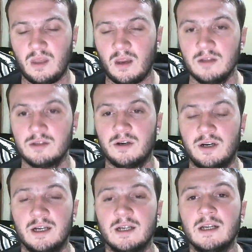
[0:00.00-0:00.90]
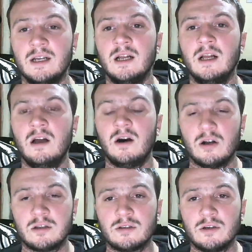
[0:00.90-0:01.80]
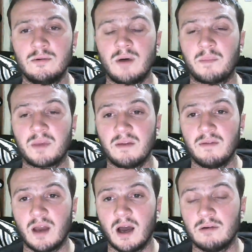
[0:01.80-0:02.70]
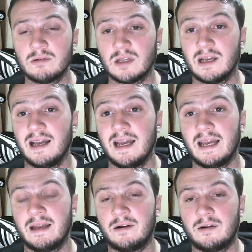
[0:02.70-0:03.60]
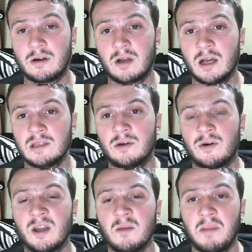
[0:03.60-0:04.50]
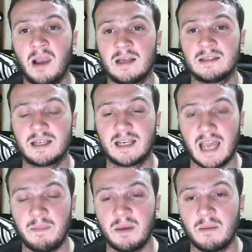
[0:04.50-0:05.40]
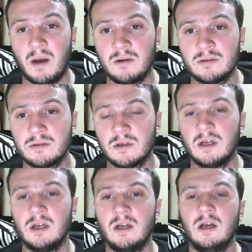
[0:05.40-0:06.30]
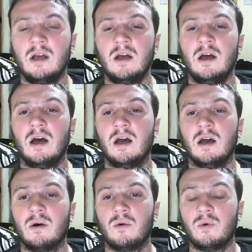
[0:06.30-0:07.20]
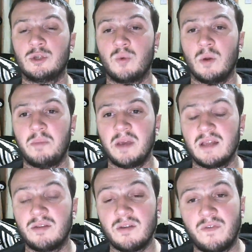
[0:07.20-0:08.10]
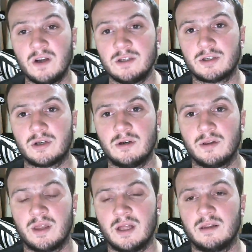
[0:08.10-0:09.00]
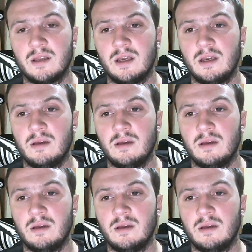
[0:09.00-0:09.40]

Sorry. Also, I'm giving out a Rocket Connect Plus gaming mouse, uh, which will be a different draw than the